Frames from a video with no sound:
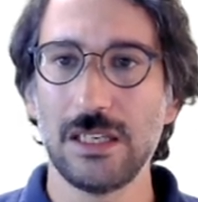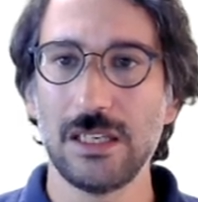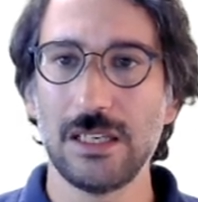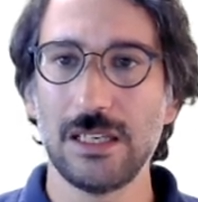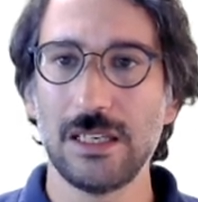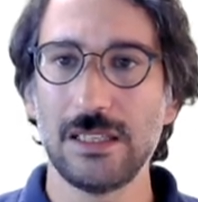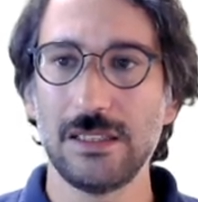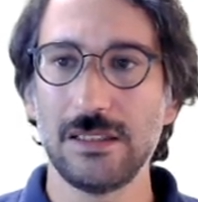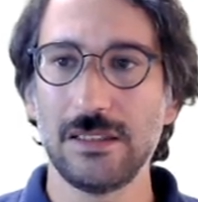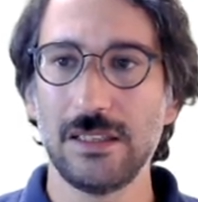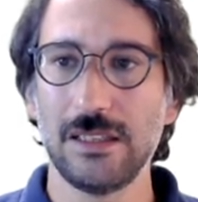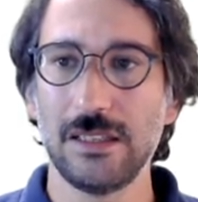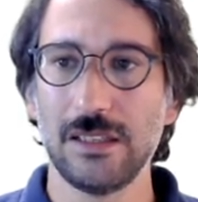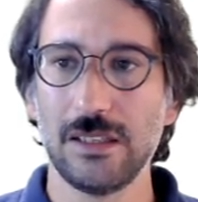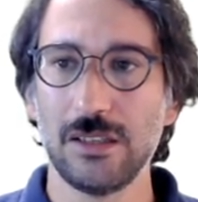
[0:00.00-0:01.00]
and in
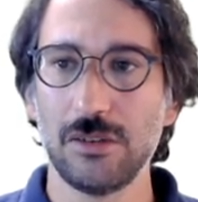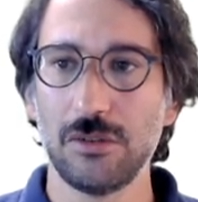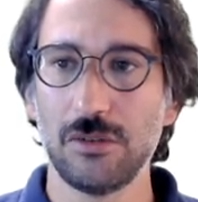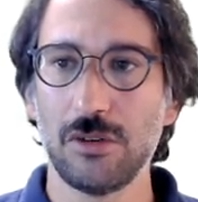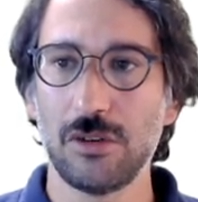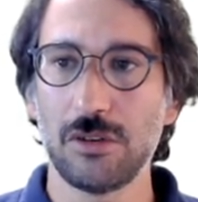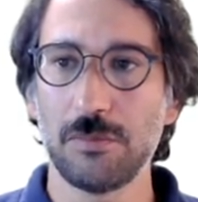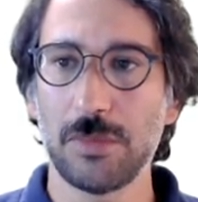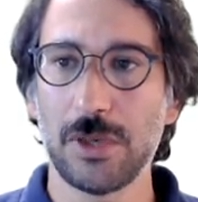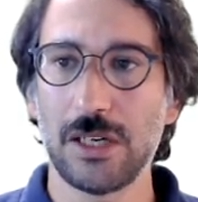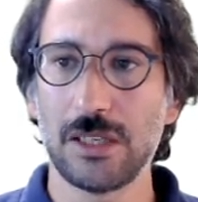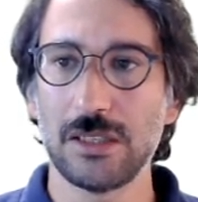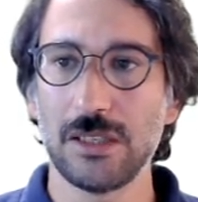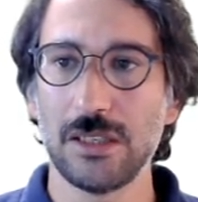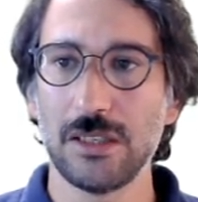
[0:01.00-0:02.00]
the third part,